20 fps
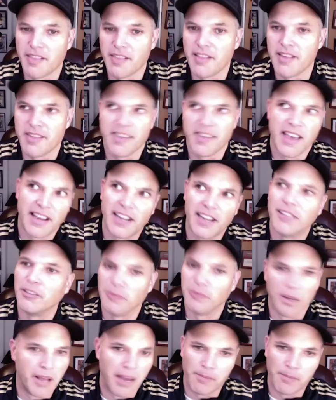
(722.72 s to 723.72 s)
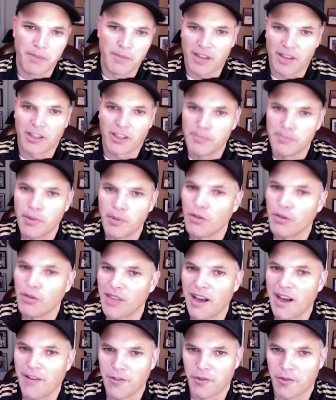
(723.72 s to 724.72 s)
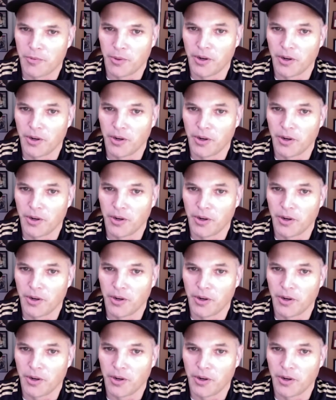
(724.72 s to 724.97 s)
Senate, actually, both houses were going.